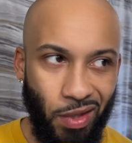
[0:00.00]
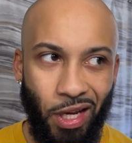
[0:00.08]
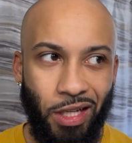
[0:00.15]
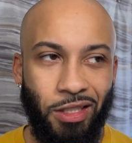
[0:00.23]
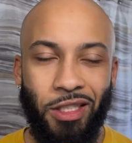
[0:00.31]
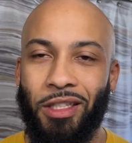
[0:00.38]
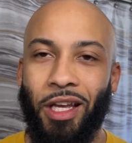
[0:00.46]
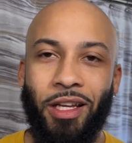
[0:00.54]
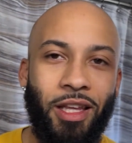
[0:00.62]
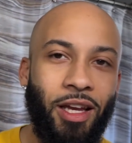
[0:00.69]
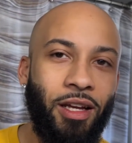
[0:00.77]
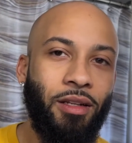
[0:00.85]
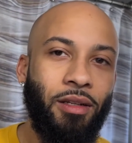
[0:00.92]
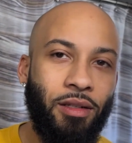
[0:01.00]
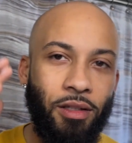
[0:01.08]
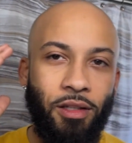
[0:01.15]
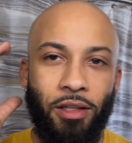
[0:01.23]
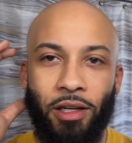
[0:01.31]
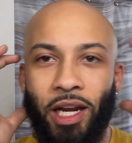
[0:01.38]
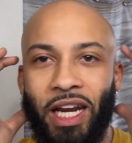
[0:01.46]
And just like that,
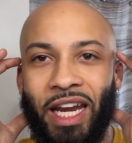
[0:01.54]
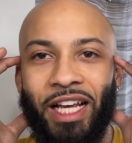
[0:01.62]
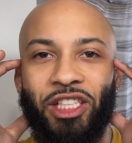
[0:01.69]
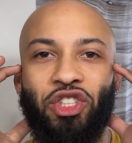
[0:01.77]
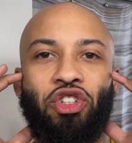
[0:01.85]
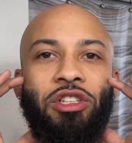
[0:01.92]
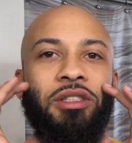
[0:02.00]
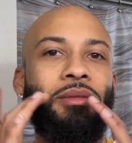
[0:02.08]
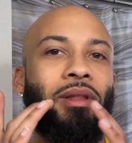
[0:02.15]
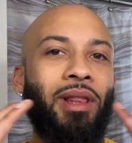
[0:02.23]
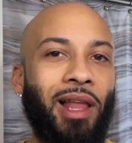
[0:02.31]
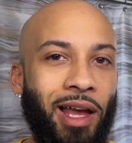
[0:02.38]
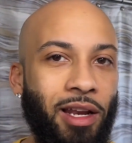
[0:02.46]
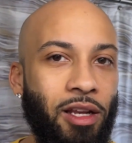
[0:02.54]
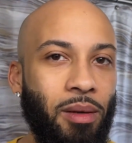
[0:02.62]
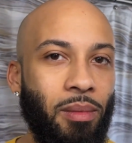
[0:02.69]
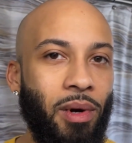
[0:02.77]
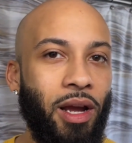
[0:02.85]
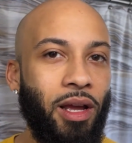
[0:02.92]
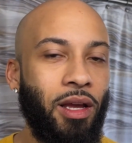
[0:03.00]
you got a nice crisp lineup,
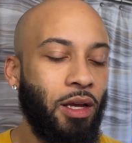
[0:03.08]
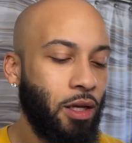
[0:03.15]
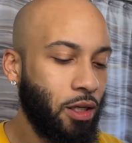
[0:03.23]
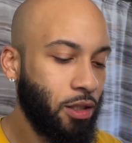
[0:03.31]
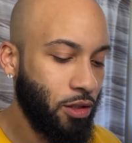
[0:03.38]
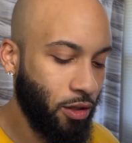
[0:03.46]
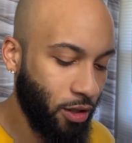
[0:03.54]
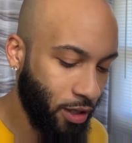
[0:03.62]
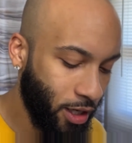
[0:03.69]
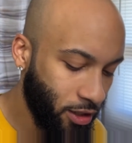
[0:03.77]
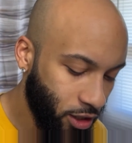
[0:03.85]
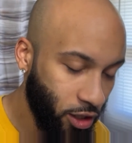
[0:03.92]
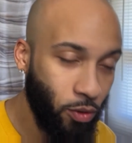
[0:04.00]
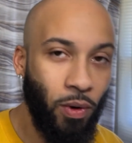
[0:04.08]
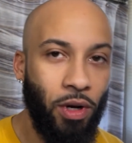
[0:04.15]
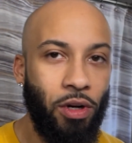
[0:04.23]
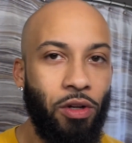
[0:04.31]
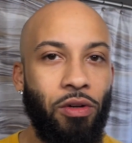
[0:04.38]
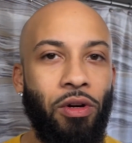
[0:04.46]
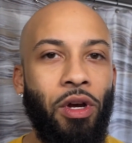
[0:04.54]
right? So the next thing you want to
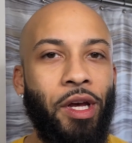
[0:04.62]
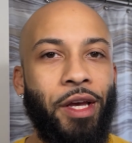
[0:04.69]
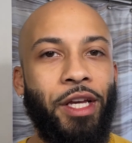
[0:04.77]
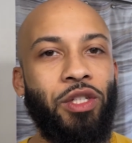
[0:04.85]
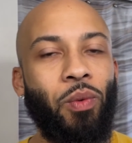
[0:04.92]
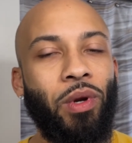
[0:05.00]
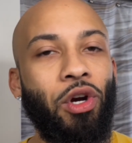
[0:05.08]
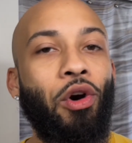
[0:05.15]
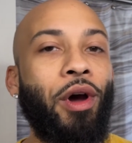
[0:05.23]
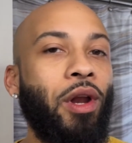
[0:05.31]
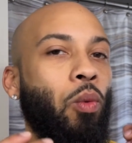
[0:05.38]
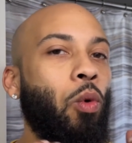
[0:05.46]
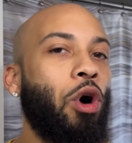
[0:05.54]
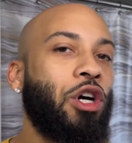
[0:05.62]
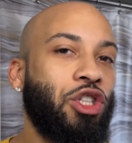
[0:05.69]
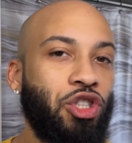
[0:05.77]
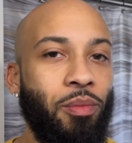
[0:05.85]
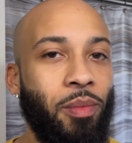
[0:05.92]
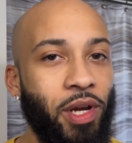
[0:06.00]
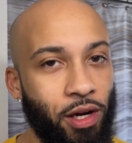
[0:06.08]
do is you want to go ahead and wash
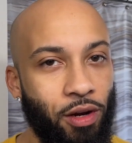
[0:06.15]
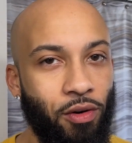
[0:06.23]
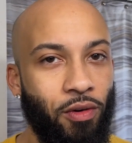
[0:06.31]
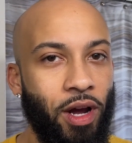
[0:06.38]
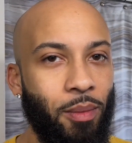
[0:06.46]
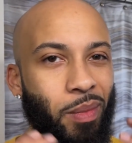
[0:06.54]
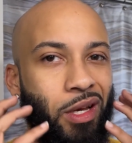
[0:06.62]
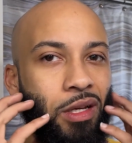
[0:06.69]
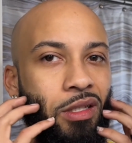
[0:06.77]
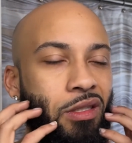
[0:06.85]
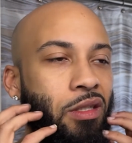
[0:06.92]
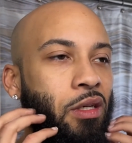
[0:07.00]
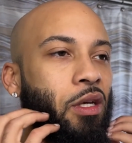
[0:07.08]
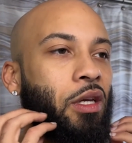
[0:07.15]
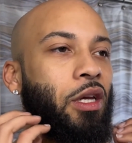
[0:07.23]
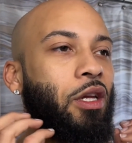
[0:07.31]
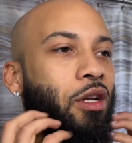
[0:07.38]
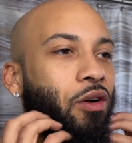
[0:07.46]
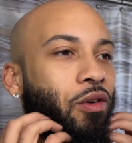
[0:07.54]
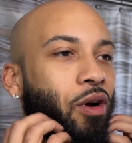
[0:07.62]
your beard, right? Because, you
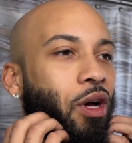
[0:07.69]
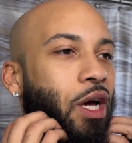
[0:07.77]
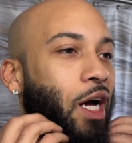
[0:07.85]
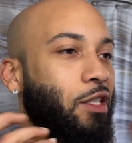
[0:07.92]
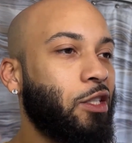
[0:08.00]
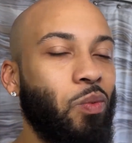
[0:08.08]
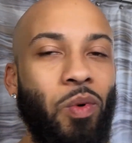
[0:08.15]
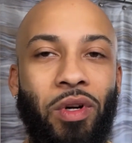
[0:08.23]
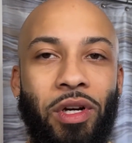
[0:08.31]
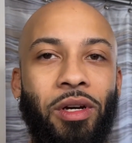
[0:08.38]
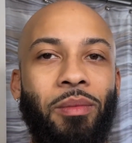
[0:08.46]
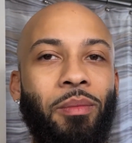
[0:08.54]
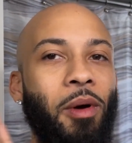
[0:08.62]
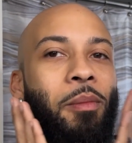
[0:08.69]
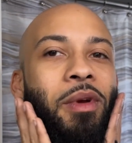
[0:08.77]
know, I just woke up, my